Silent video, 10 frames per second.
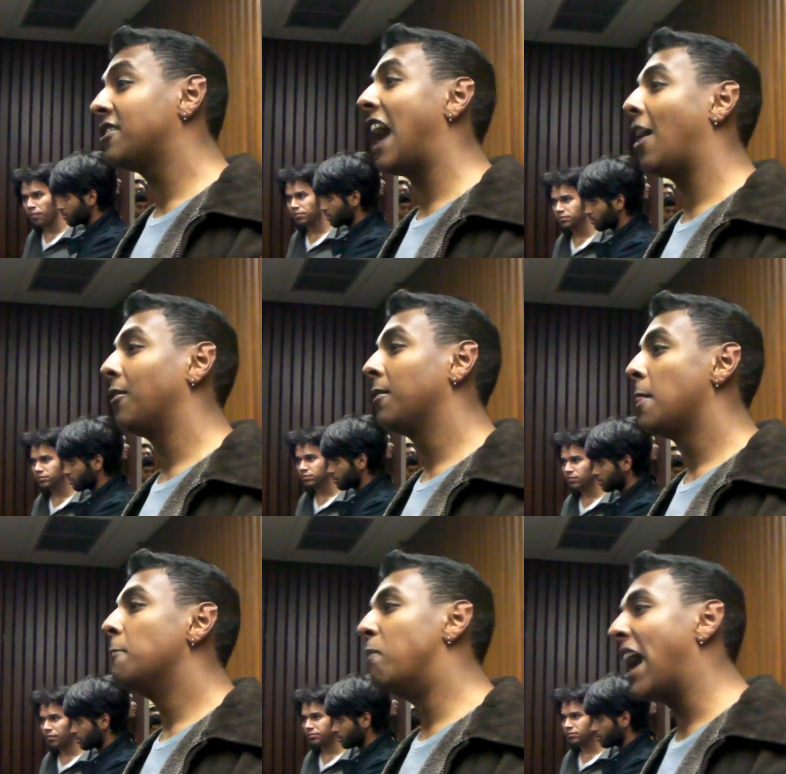Speaker 1: down.
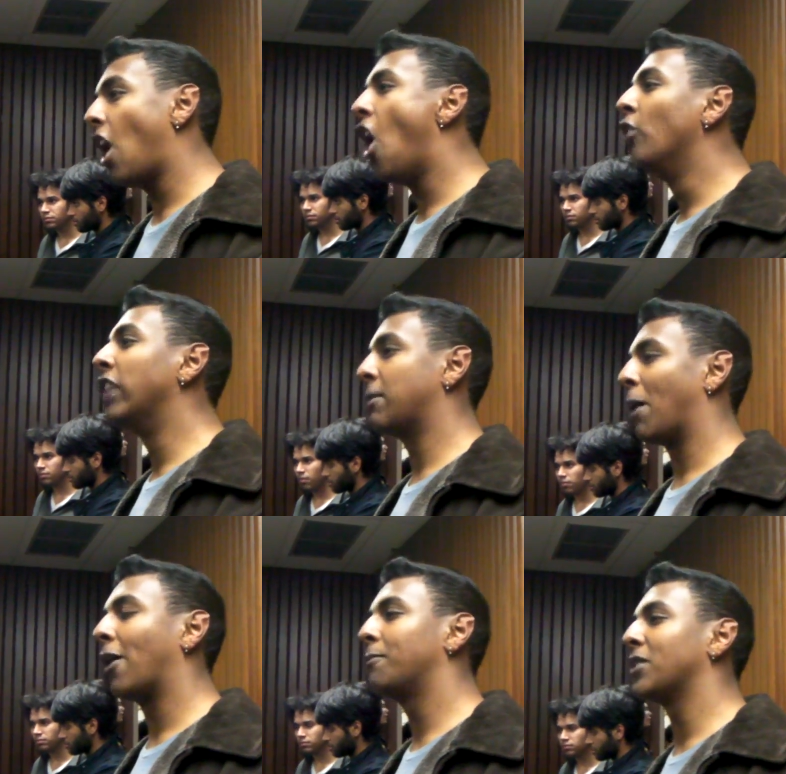My only
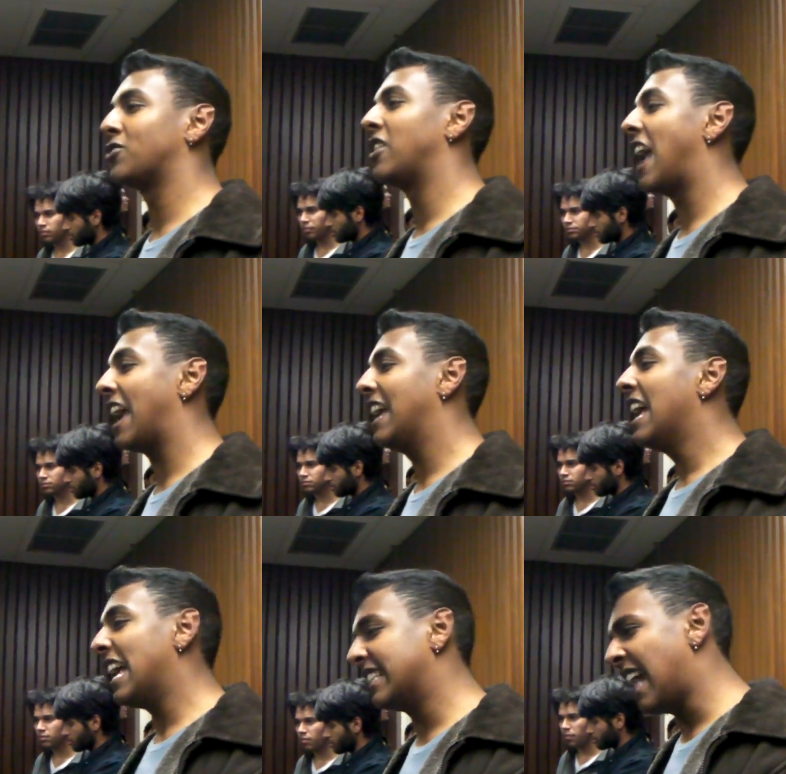purpose today
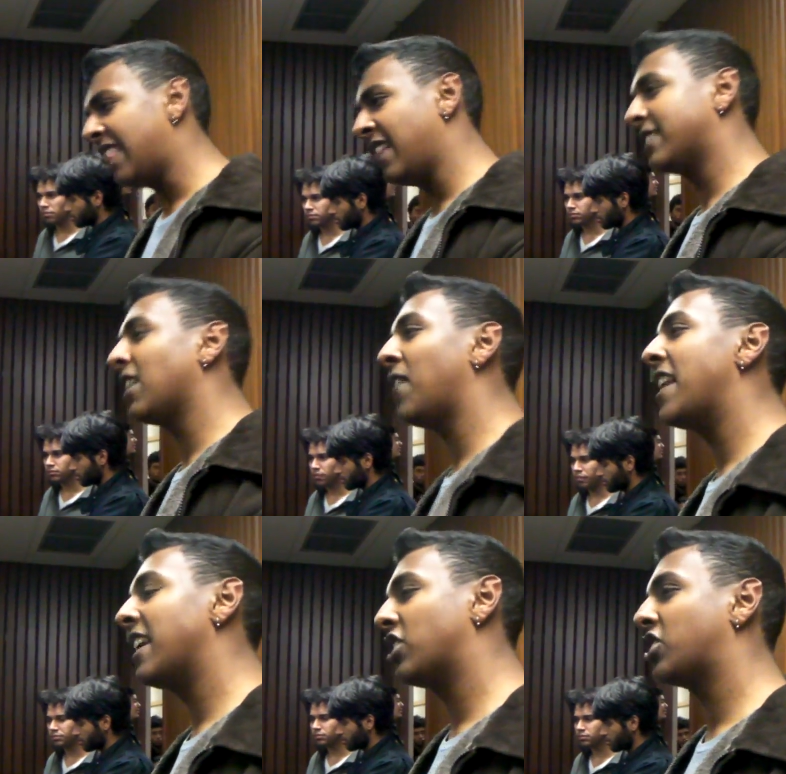is that this
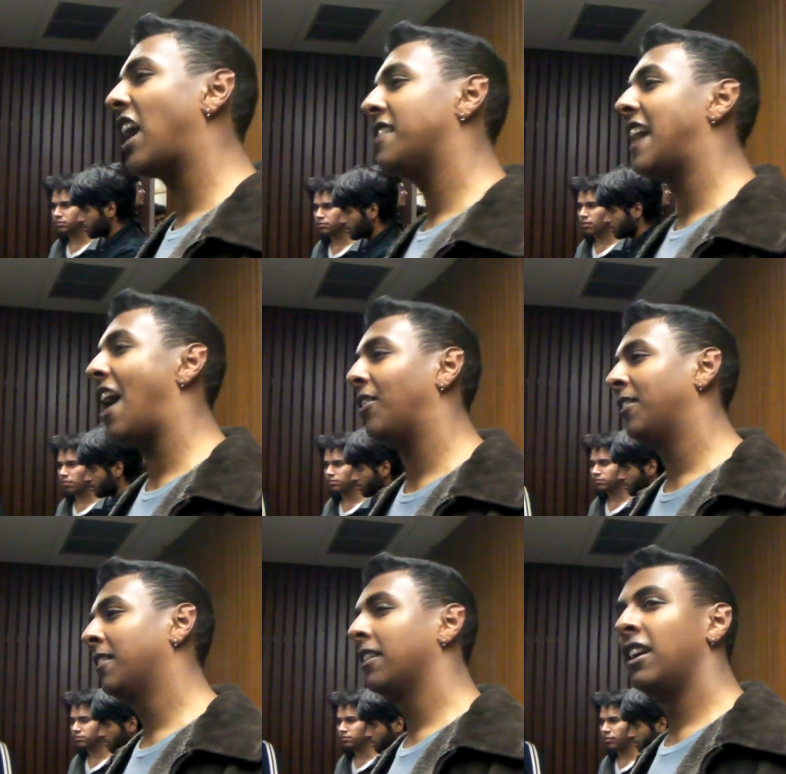event is shut down.
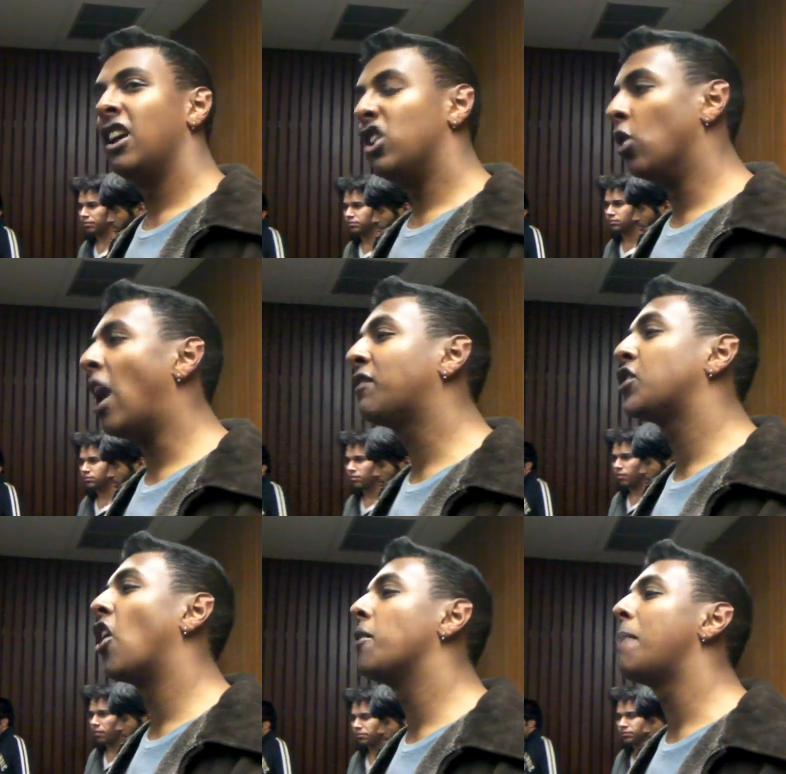You have
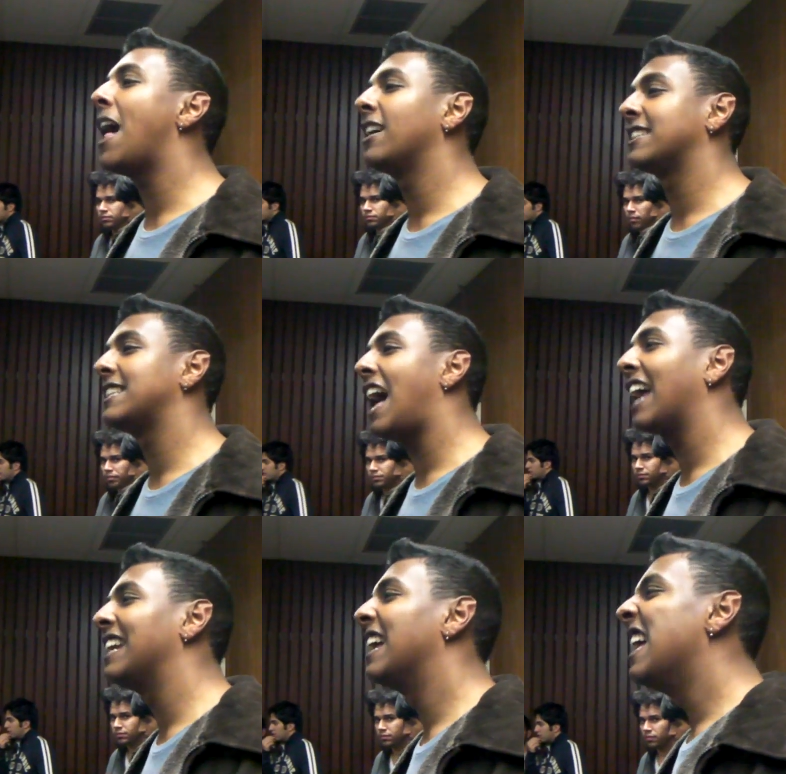turned
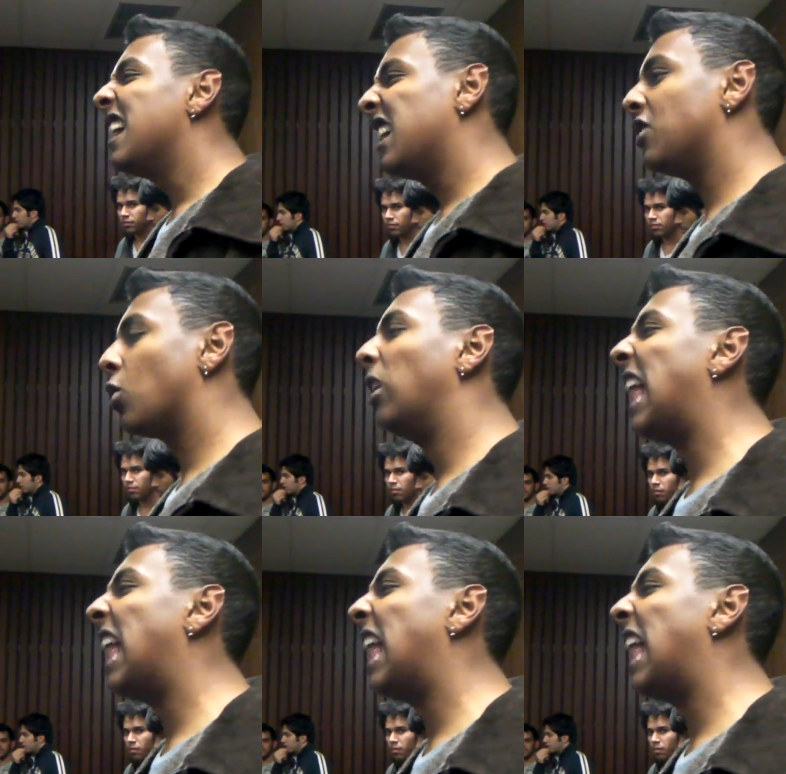Palestine into a